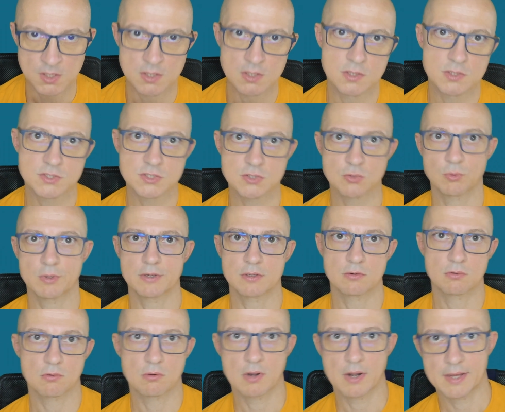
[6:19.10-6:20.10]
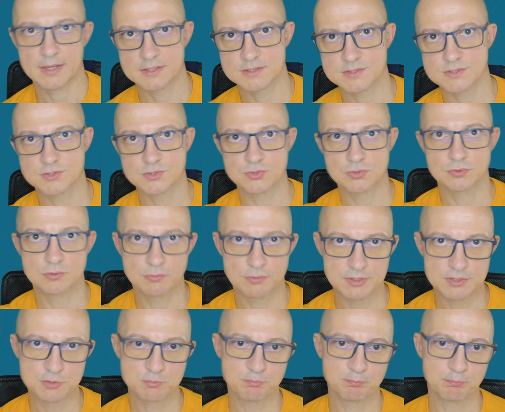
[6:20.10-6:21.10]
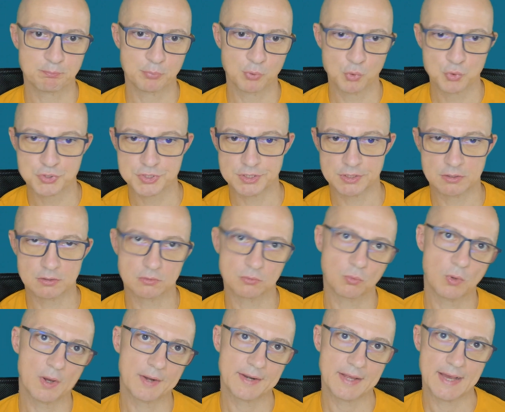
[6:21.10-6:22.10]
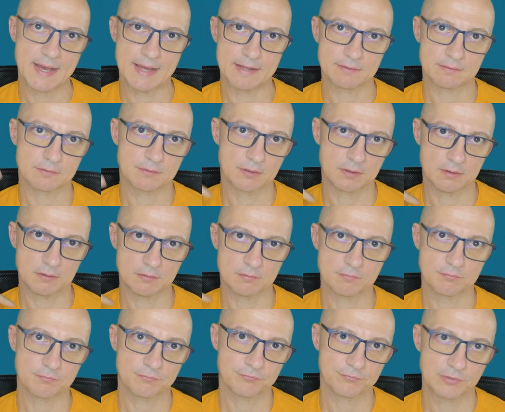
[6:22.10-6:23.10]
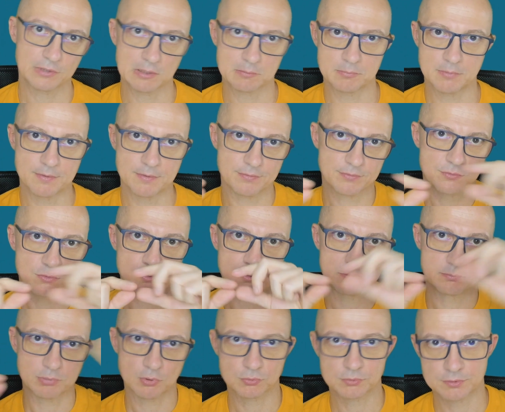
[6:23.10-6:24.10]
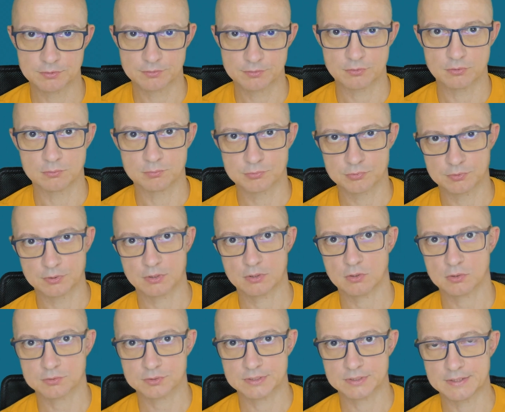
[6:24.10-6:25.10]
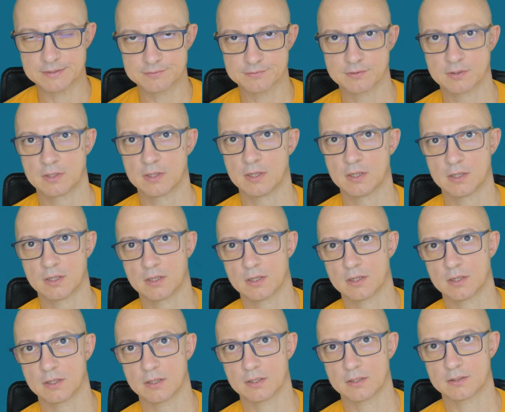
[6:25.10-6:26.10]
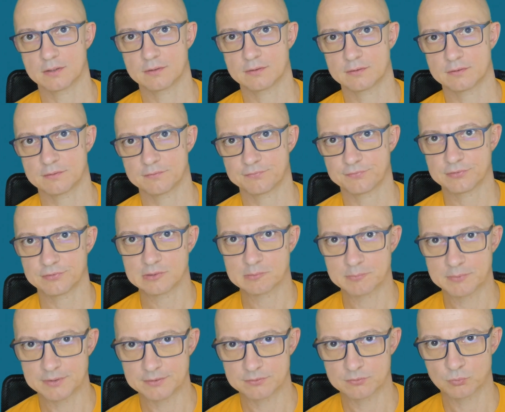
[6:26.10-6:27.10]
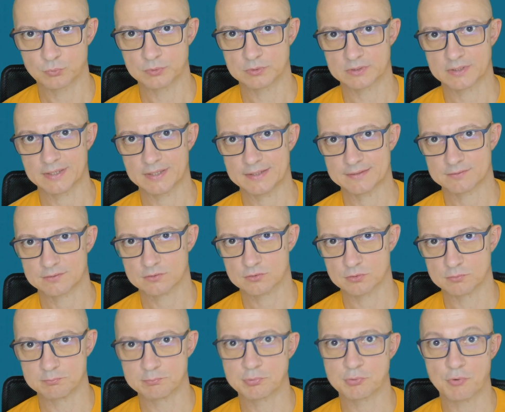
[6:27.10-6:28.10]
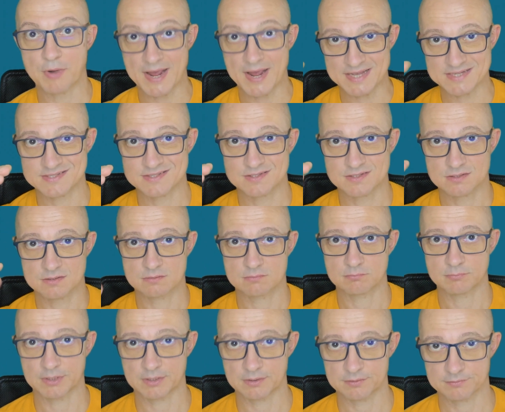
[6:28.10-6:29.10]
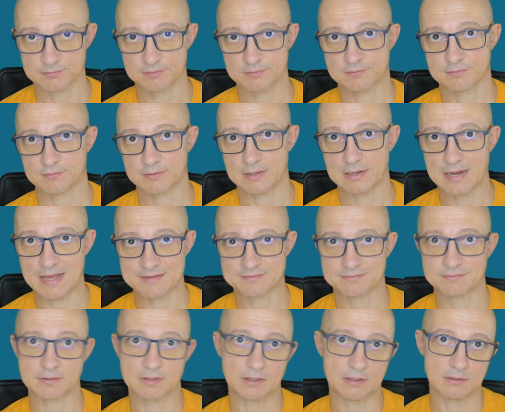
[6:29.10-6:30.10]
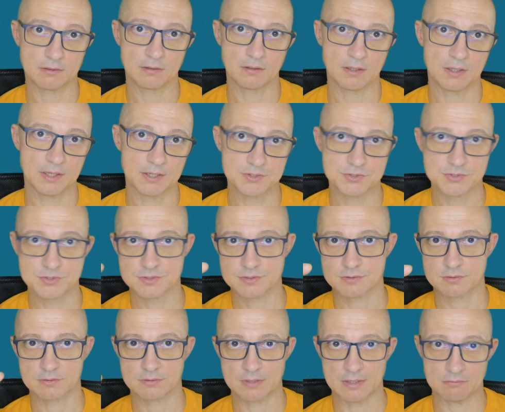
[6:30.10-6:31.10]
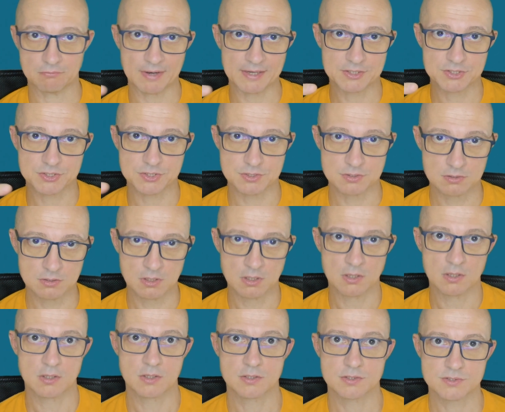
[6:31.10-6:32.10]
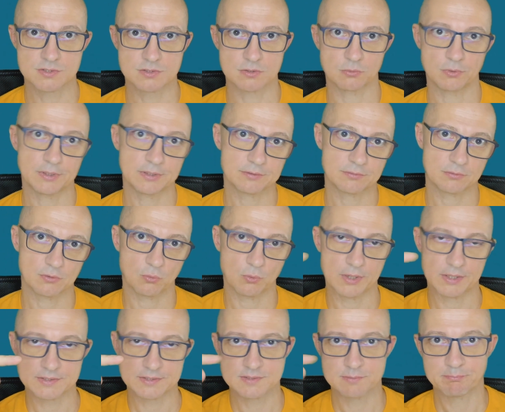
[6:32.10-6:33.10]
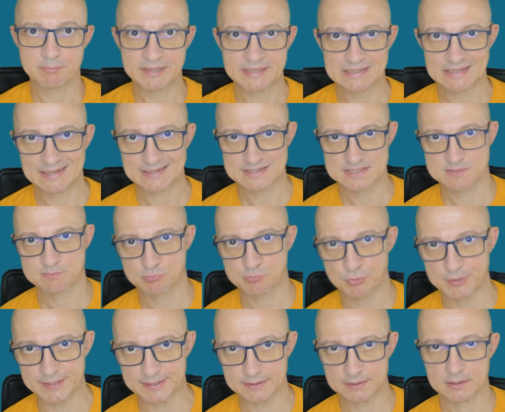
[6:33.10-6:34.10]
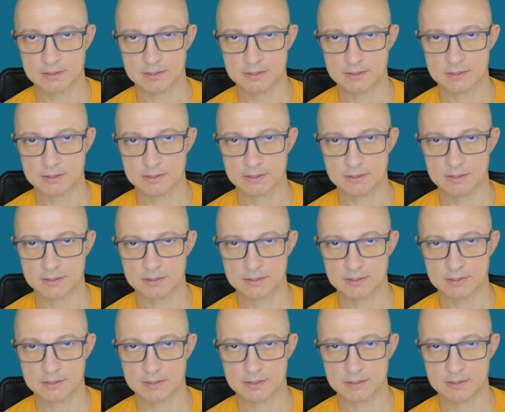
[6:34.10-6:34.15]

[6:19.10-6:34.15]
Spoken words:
So when your extruder is pushing on one end the filament through the Bowden tube to the hot end, the filament will get compressed because it's elastic in each direction. So it works a bit like a spring,